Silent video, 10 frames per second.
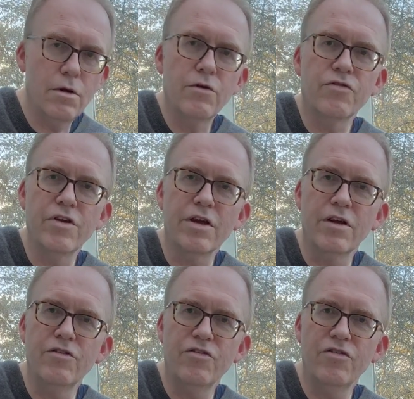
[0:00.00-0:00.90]
you can
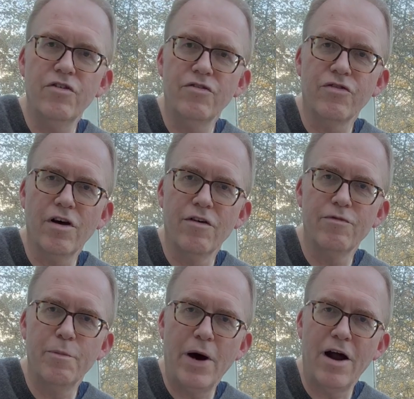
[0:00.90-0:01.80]
just use sort
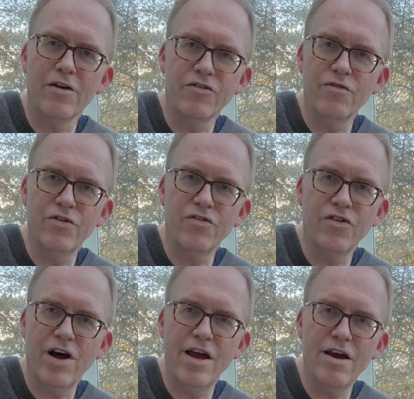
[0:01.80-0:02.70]
of parts of the
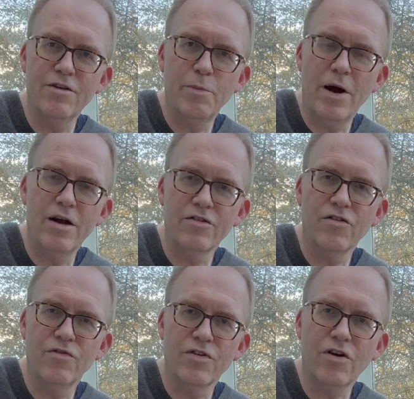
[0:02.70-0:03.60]
triad, parts
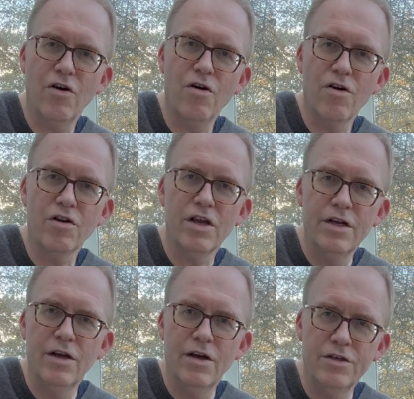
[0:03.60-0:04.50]
of the chord,
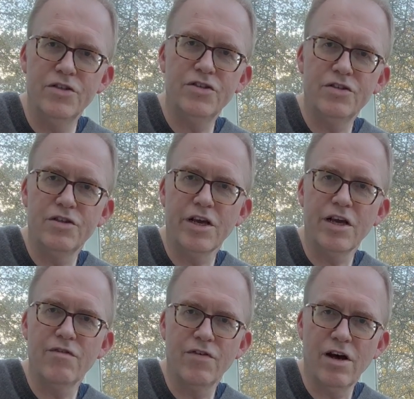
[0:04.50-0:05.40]
and just think
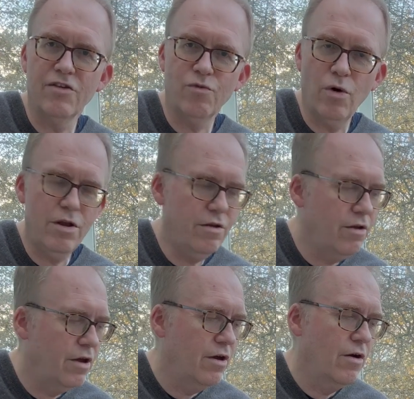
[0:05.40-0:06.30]
of it as 1,
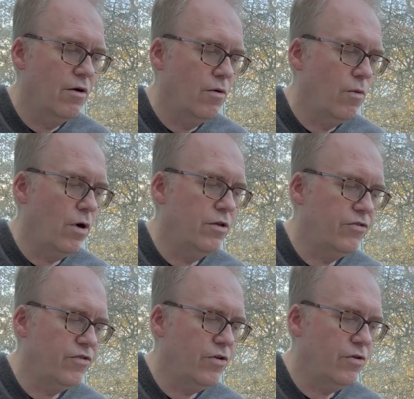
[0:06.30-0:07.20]
1,
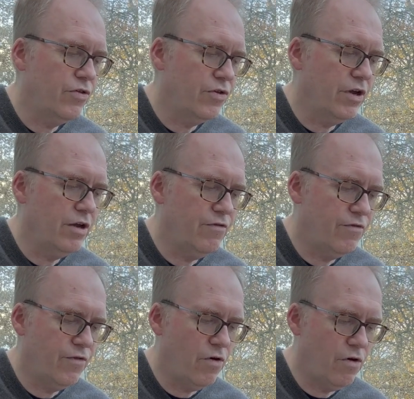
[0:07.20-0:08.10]
2, 3,
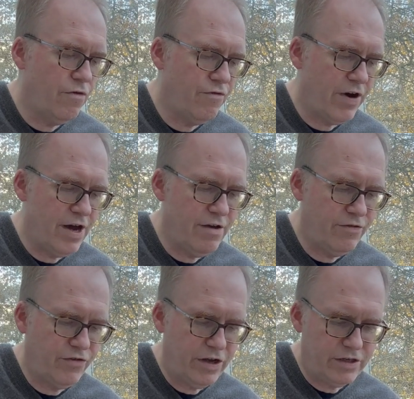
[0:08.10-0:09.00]
4, 5,
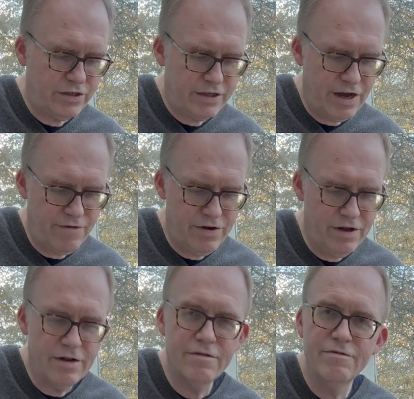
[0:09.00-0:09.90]
6, 7,
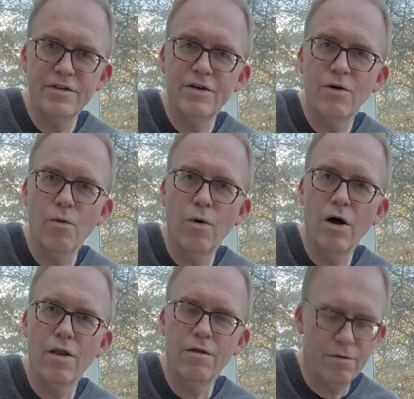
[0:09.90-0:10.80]
1.